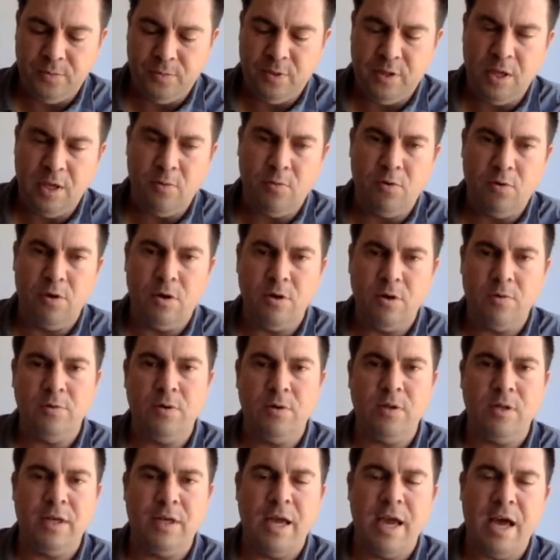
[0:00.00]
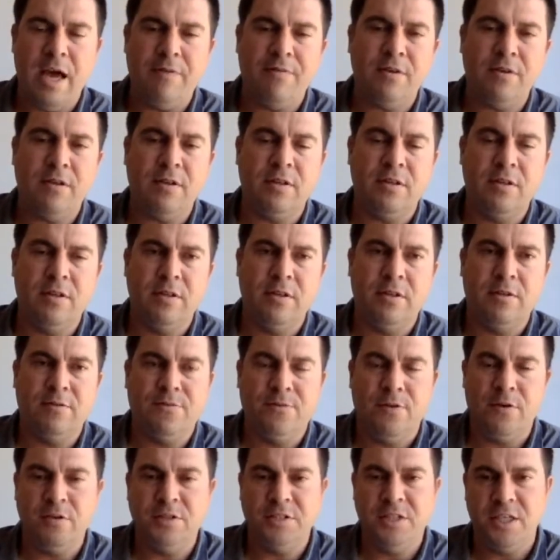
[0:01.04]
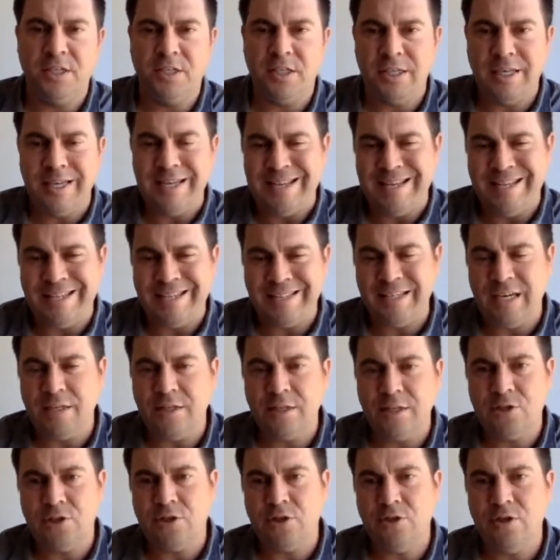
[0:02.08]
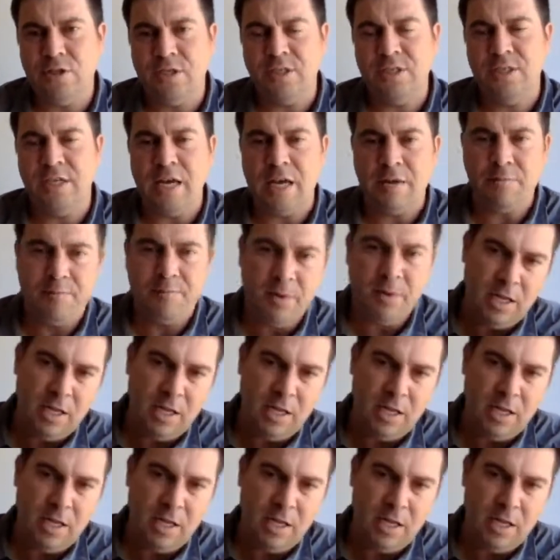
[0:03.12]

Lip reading: they weren't really having the false teaching inside the church yet,